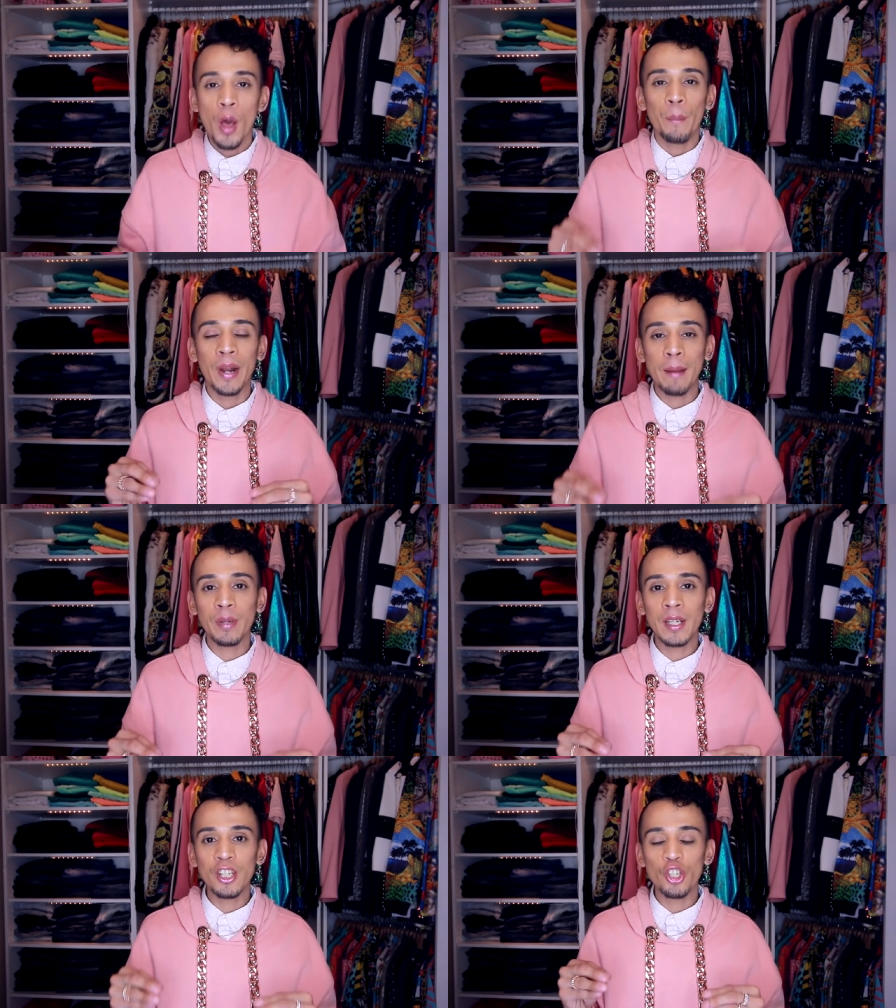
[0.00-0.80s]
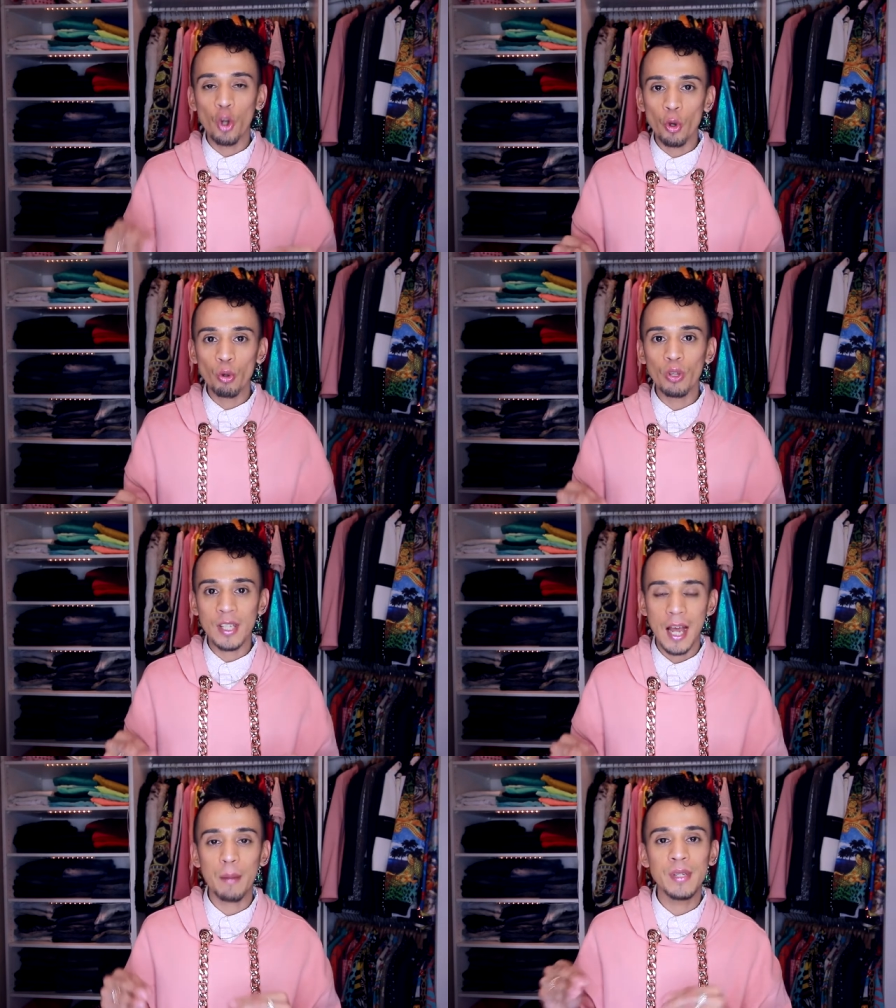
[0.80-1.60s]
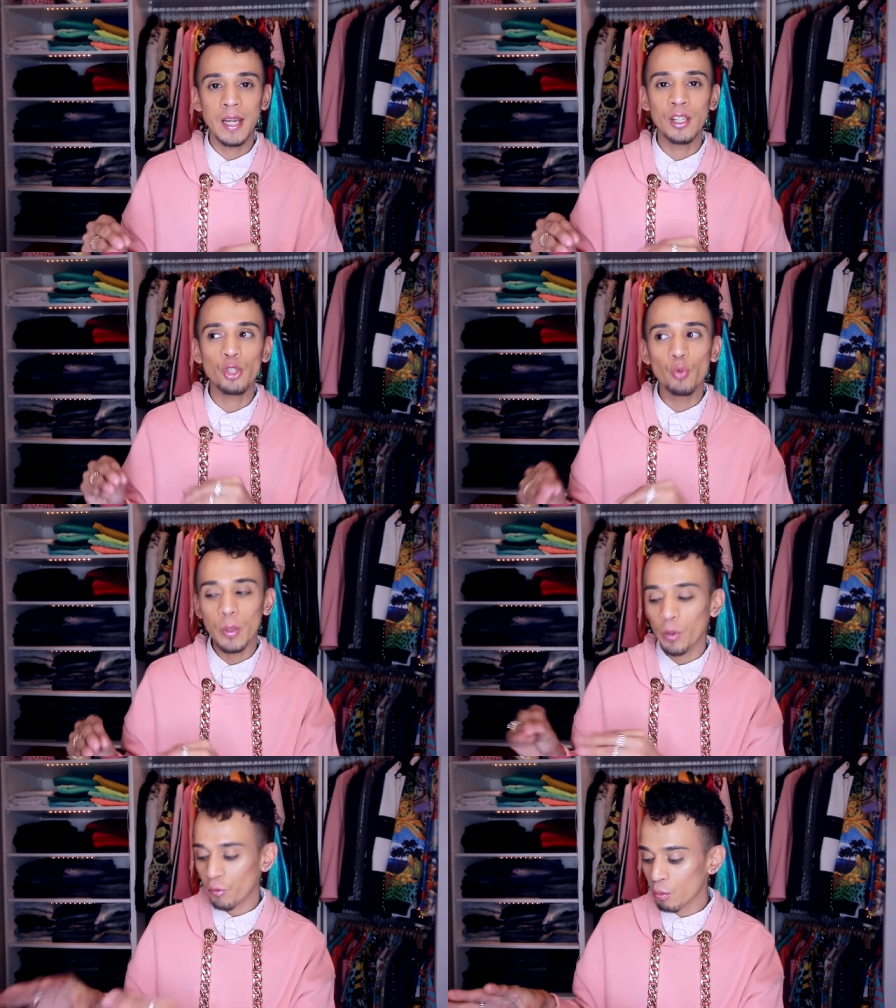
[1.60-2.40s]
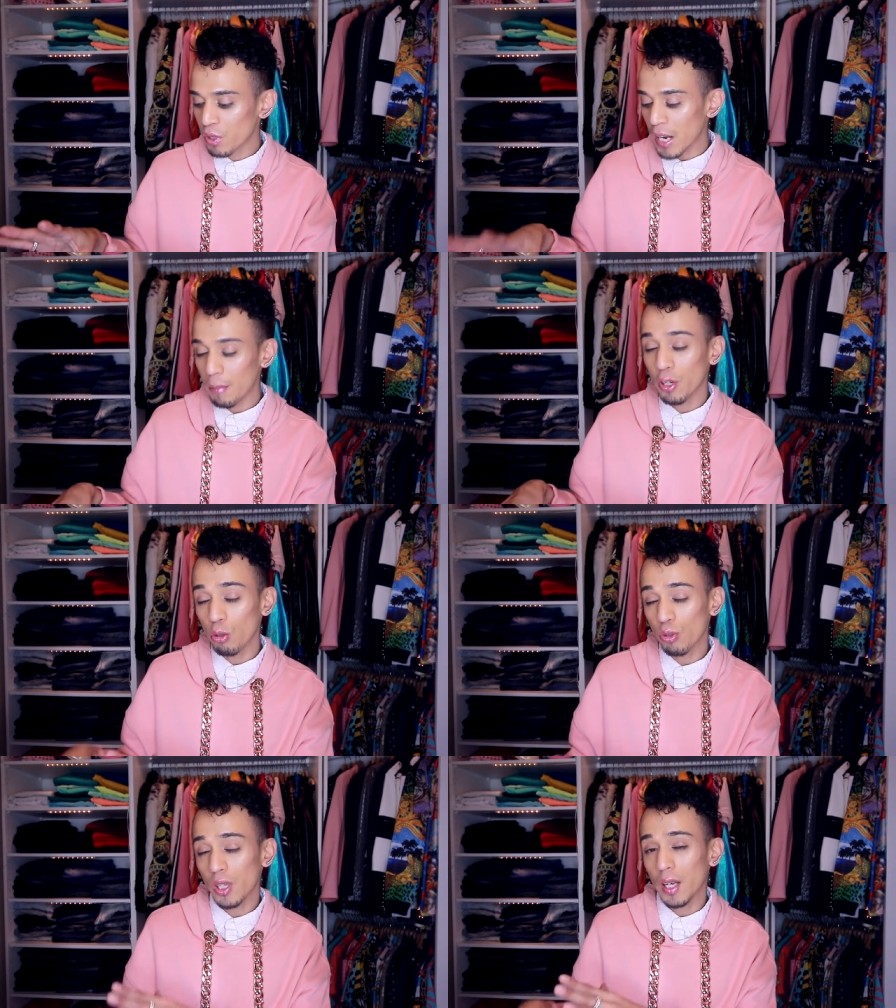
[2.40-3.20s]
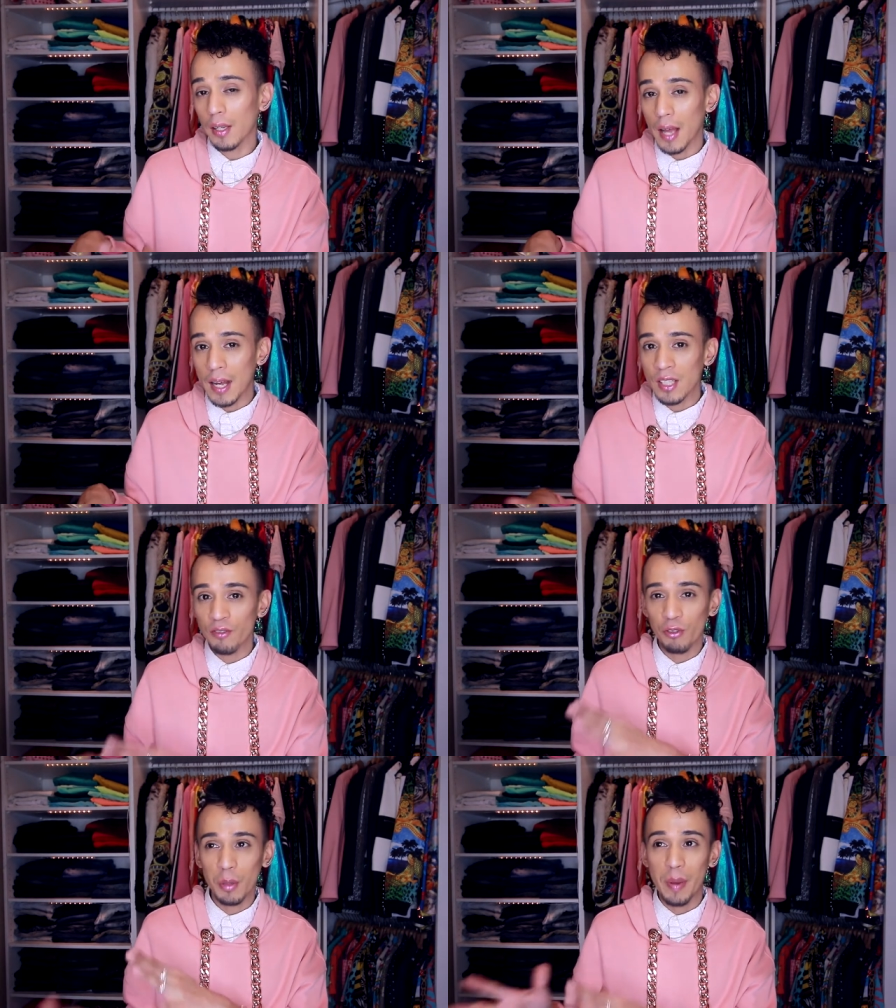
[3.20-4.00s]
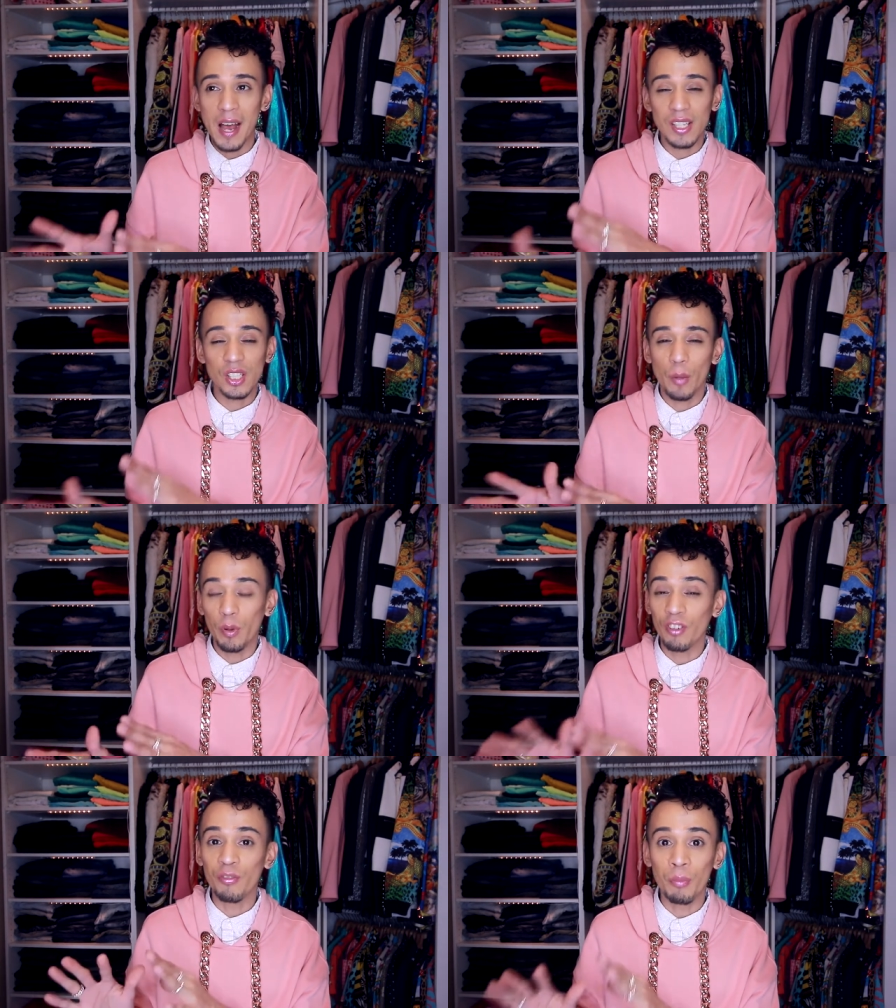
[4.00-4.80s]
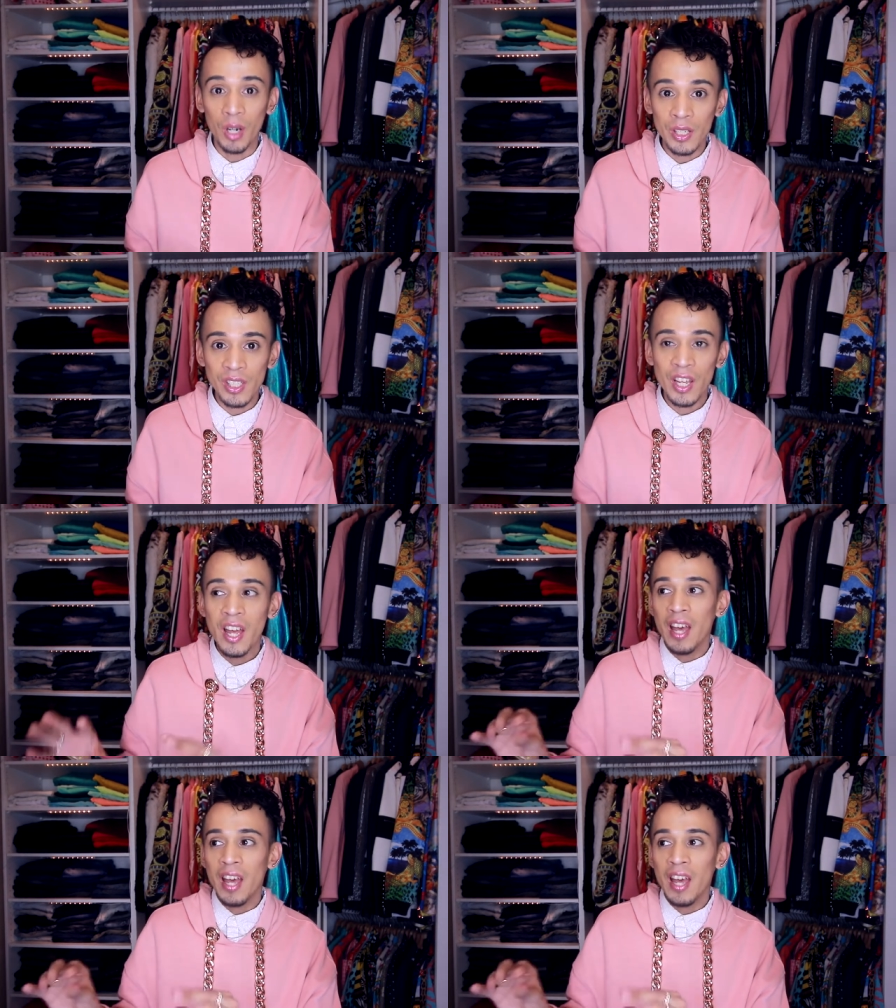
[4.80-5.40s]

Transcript: but I'm gonna show you the top 10 sweet perfumes that I've been using a lot for the past couple of months.